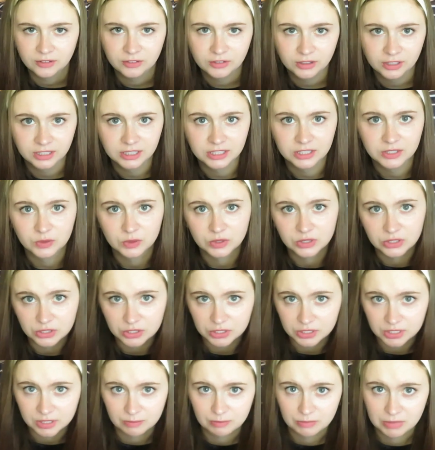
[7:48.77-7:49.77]
I feel like this one's
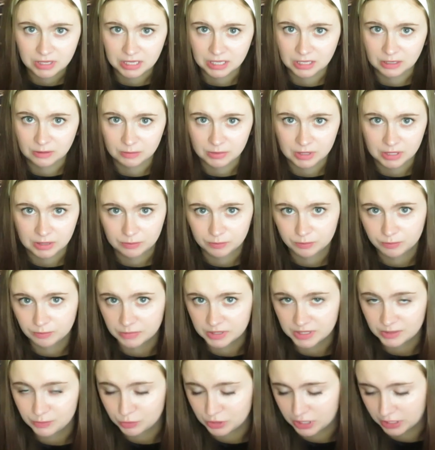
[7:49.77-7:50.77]
just me gonna be
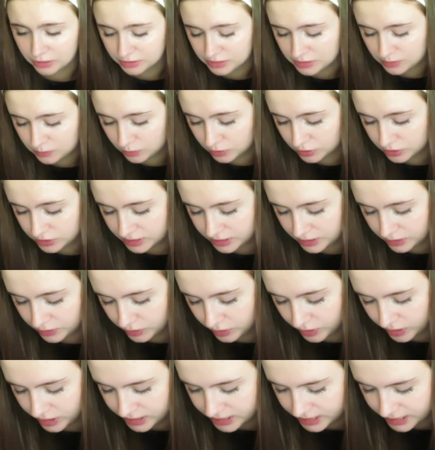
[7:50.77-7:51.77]
mispronouncing words I don't
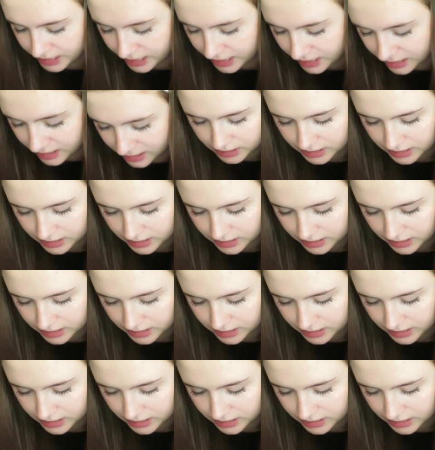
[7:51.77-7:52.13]
know how to say.